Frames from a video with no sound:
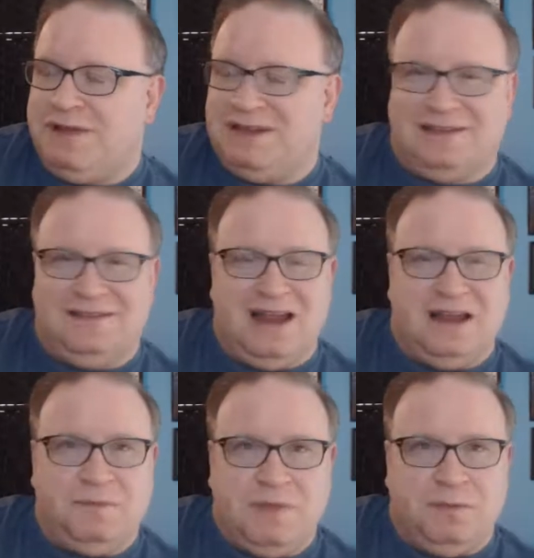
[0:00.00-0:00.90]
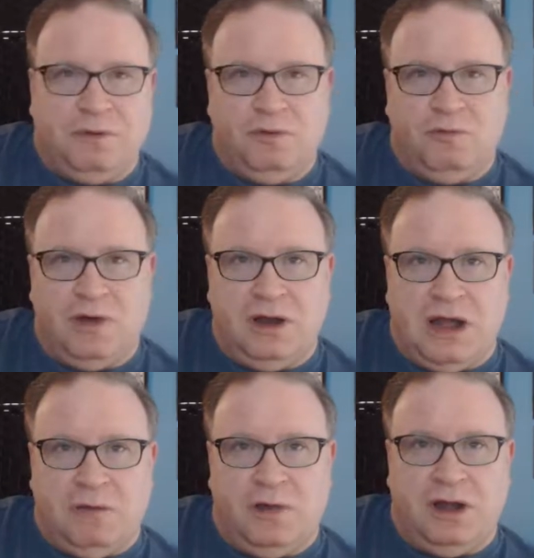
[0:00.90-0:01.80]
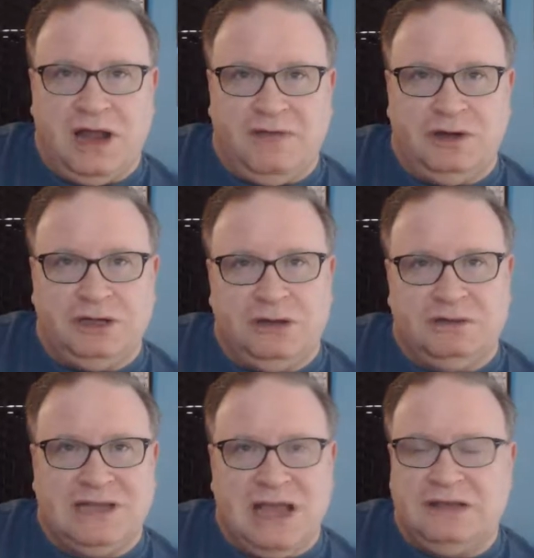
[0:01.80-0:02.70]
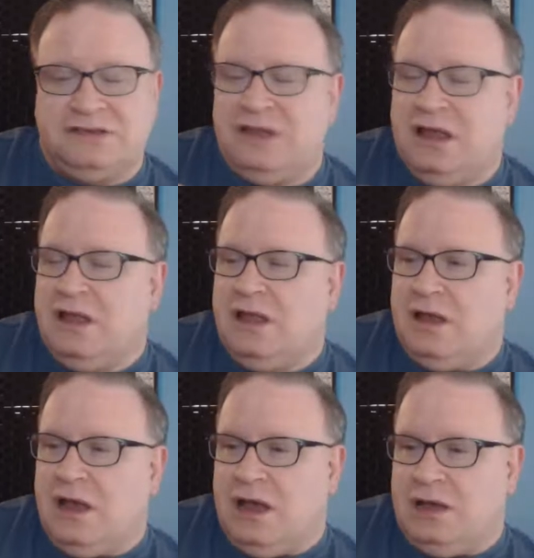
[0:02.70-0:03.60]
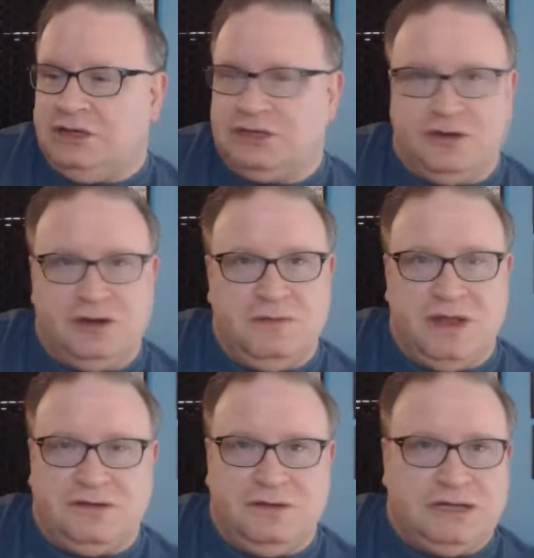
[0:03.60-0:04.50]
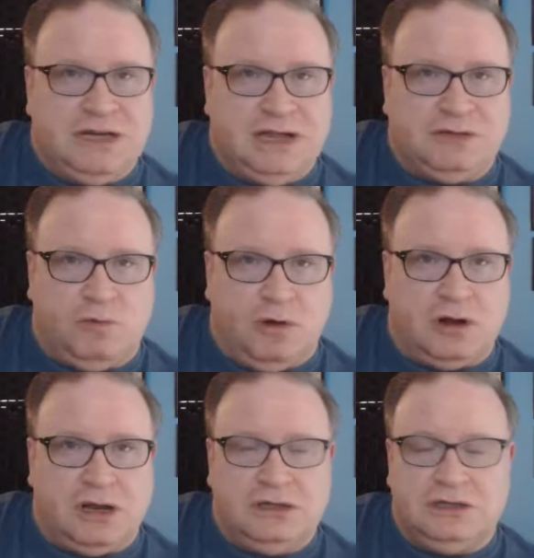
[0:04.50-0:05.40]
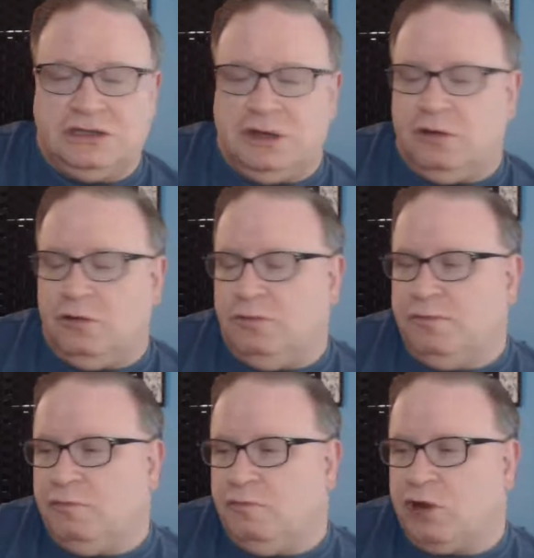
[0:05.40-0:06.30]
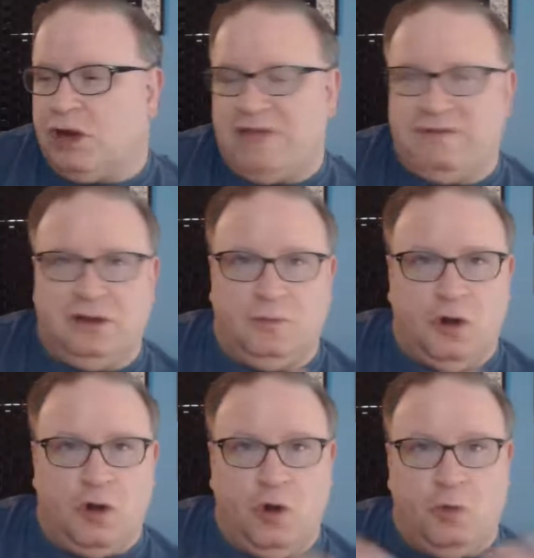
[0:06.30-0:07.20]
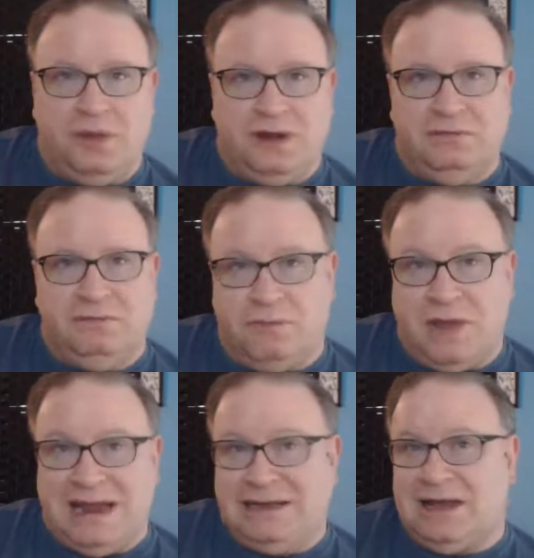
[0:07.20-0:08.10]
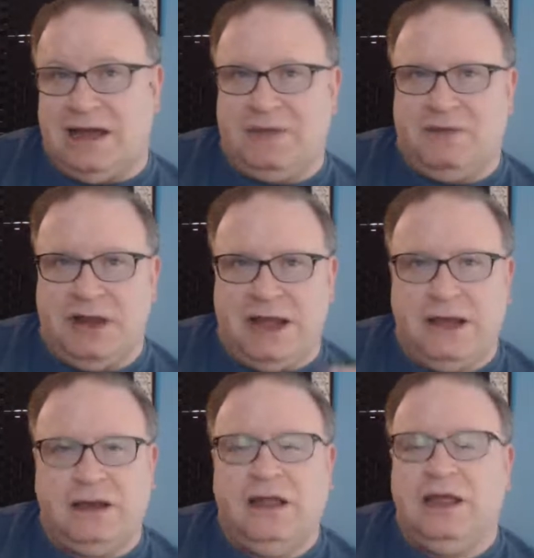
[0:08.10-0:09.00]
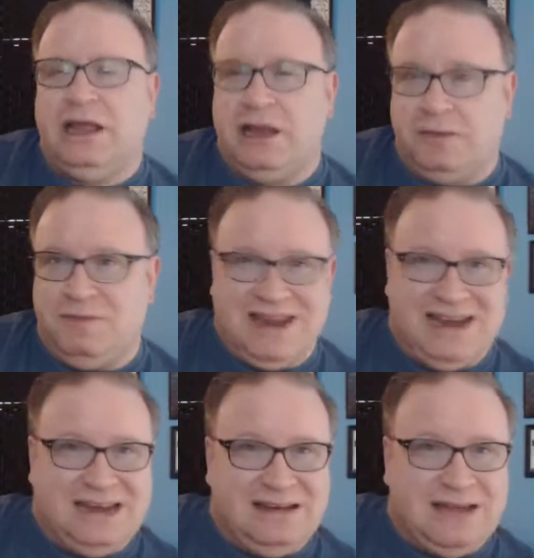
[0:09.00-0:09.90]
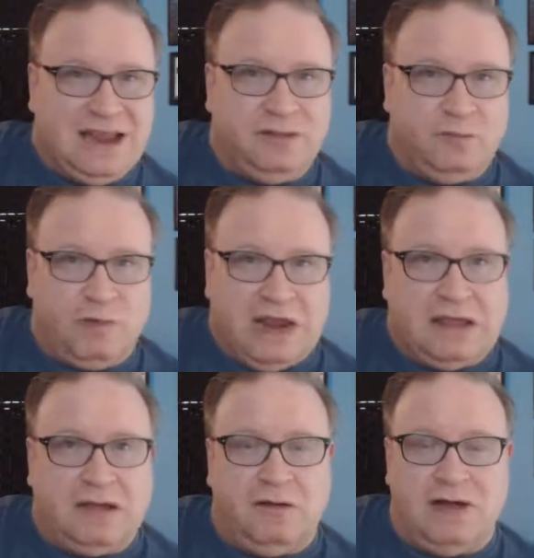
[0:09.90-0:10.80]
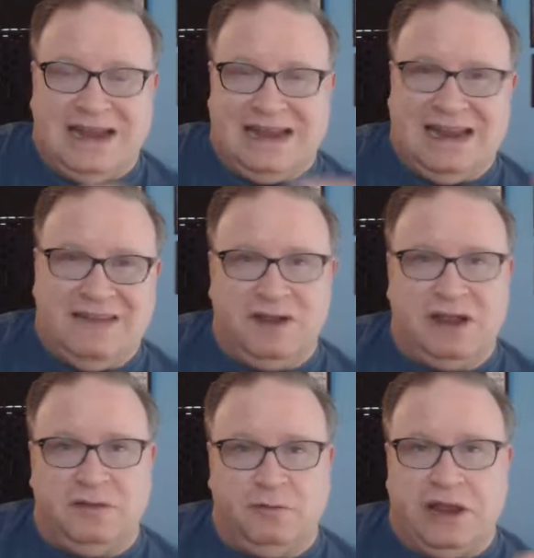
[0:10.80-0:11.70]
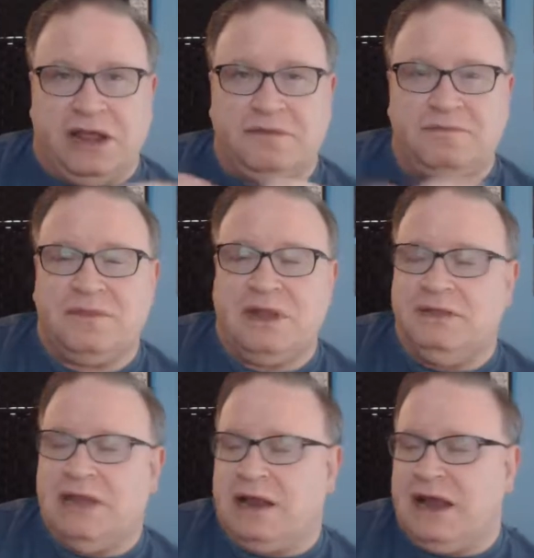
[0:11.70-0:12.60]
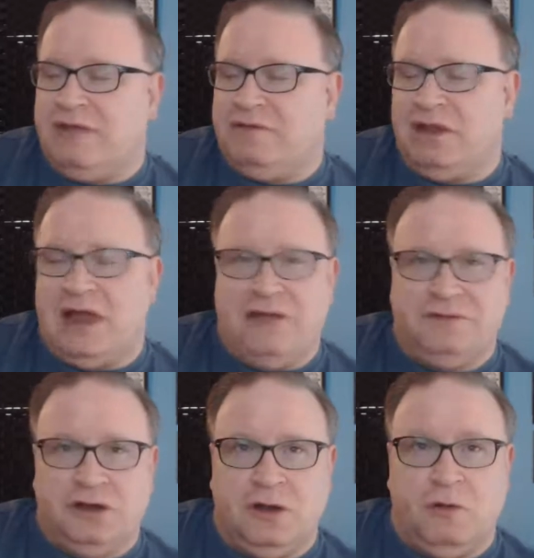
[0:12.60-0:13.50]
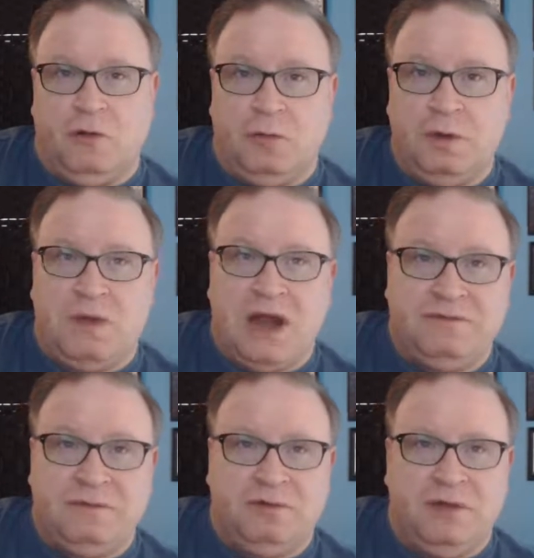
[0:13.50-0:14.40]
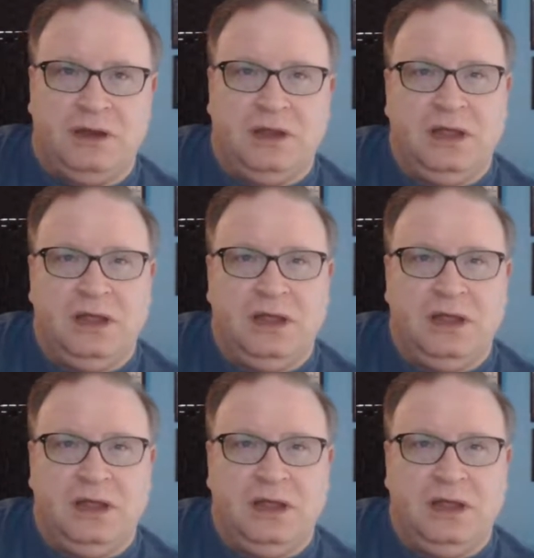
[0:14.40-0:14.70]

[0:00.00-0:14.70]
because a lot of the people I wanted to have on the show as guests just couldn't make Thursday nights work. So we're going to have a little more open mic time on that. It could be any day of the week or any evening of the week that I have a live show, or we might even put